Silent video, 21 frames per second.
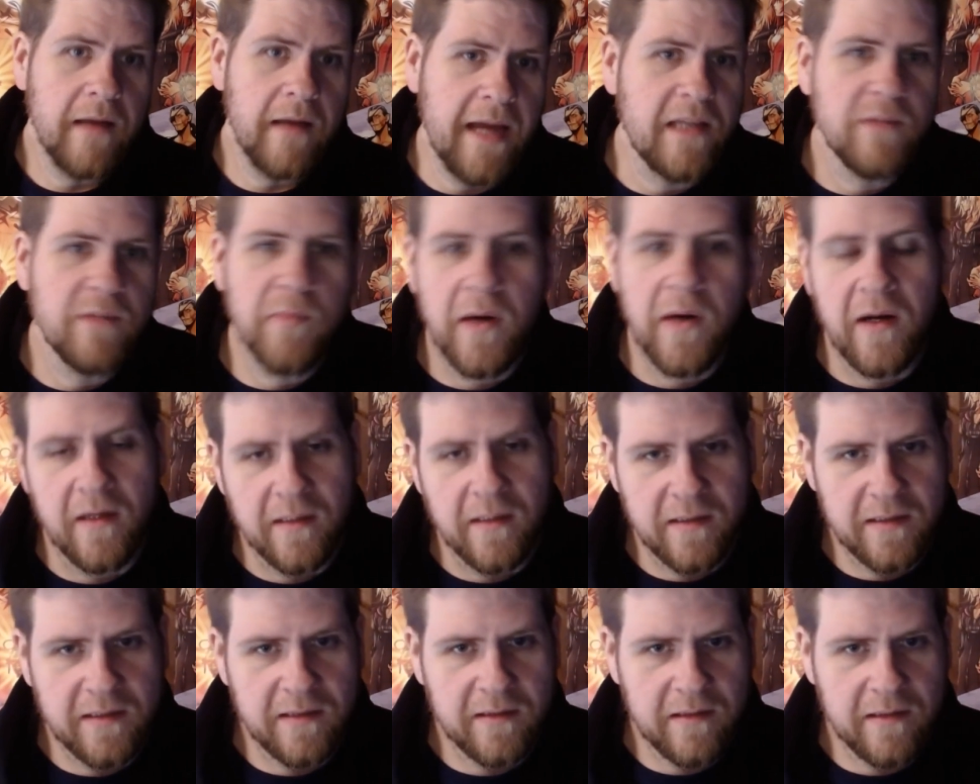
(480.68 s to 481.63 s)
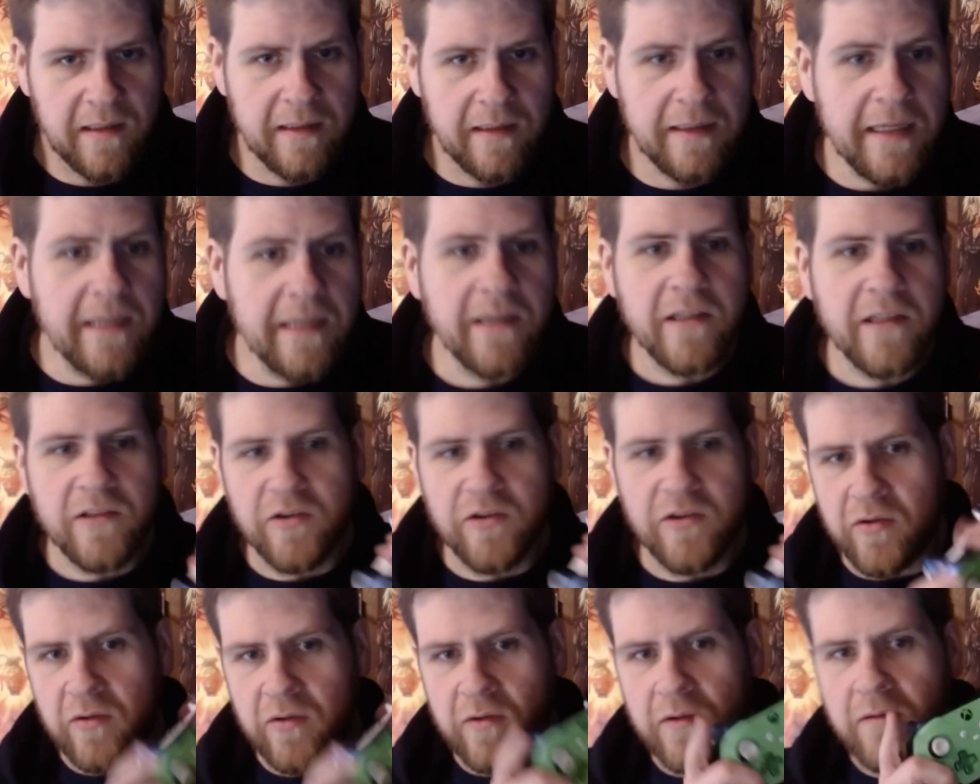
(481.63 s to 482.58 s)
Xbox Elite
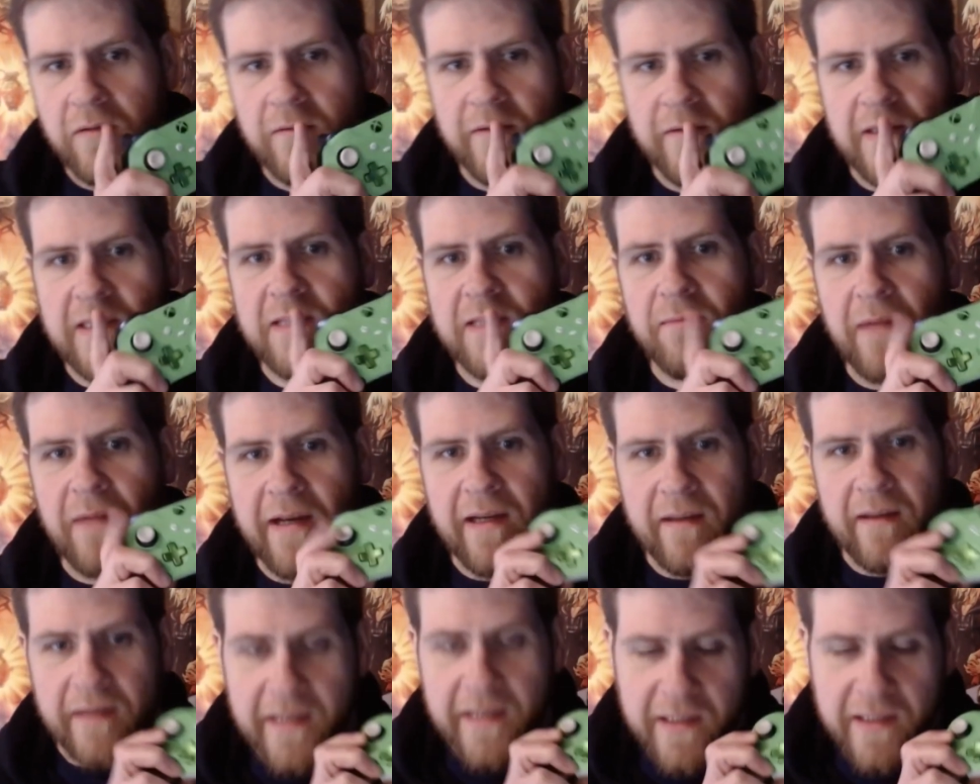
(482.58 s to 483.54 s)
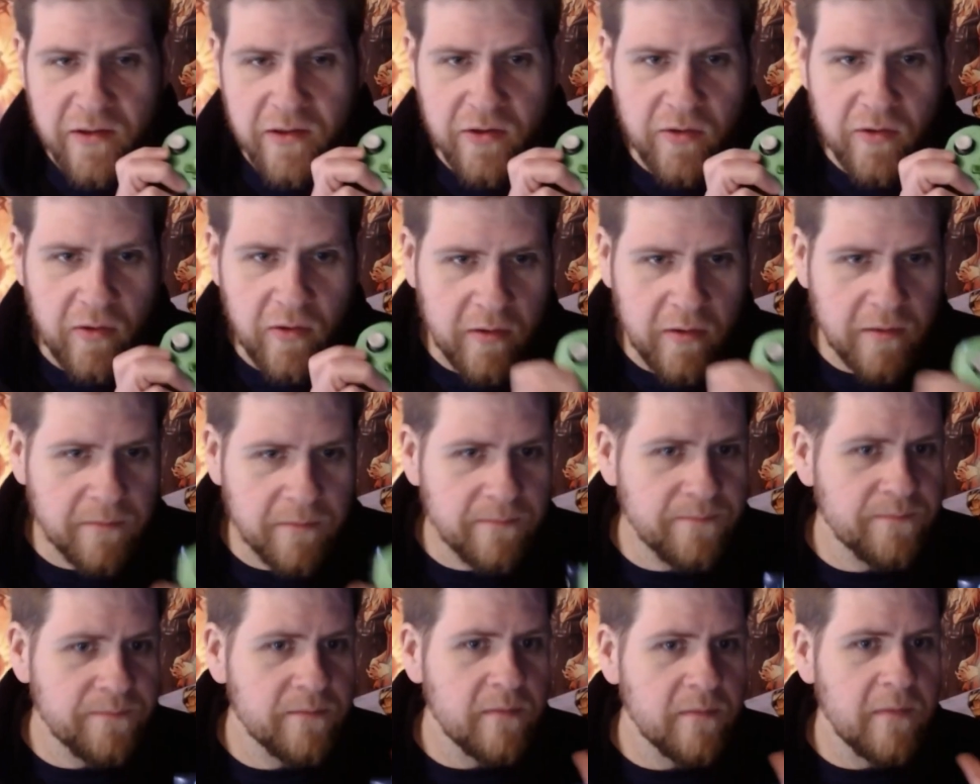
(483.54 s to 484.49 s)
controller, this is my Elite controller,
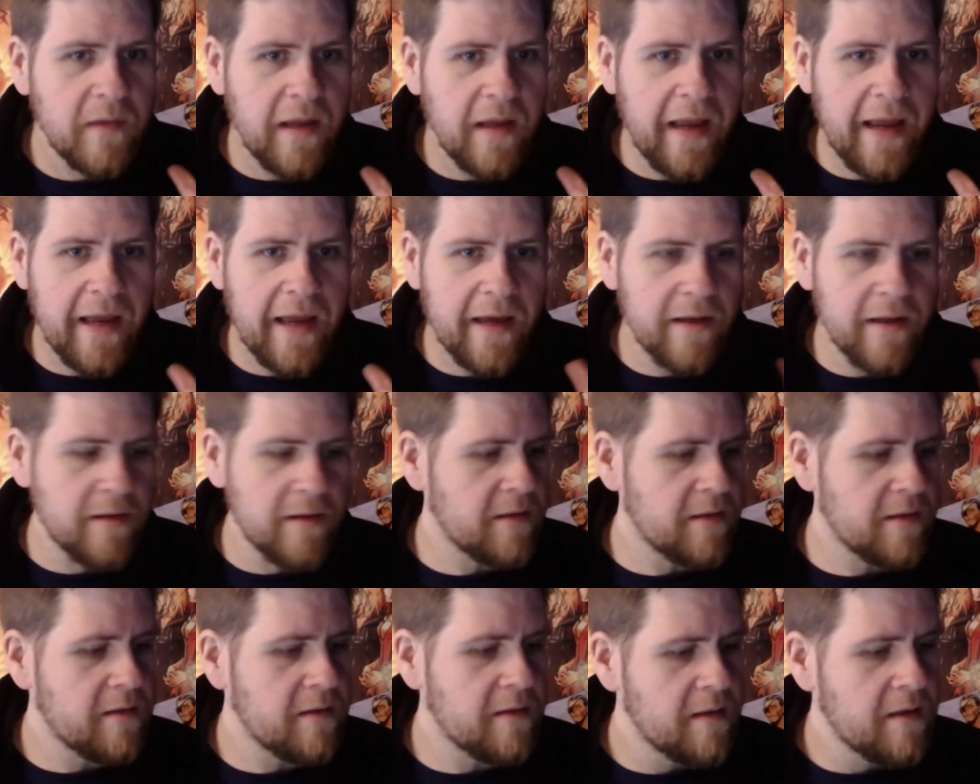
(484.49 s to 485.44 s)
and,